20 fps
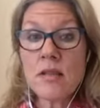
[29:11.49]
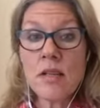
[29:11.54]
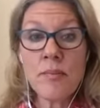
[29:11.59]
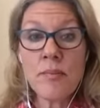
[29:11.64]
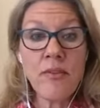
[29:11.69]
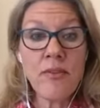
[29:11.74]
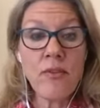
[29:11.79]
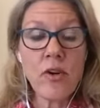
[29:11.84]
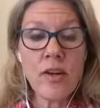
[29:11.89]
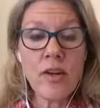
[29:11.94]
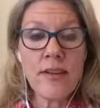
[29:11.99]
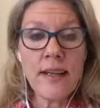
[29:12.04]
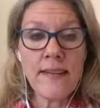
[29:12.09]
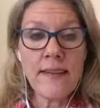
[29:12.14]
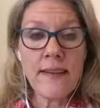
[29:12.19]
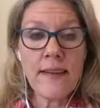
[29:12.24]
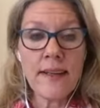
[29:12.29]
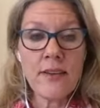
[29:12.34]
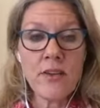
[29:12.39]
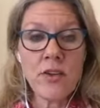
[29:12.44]
before I take the
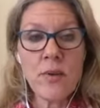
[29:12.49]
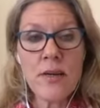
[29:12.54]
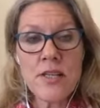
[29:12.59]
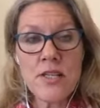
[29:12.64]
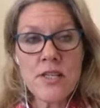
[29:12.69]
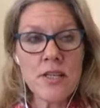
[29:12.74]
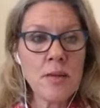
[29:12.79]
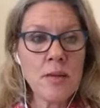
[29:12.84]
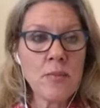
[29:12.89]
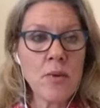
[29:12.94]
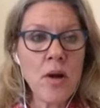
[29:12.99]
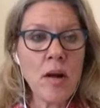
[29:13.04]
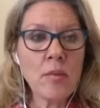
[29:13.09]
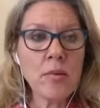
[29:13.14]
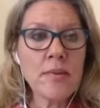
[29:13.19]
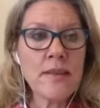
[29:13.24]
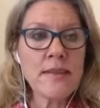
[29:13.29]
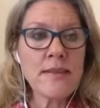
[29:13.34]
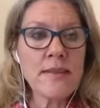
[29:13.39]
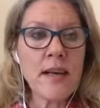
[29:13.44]
next question and
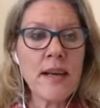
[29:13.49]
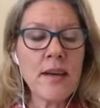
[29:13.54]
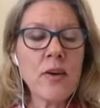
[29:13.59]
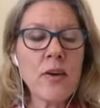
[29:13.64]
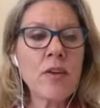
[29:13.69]
probably sign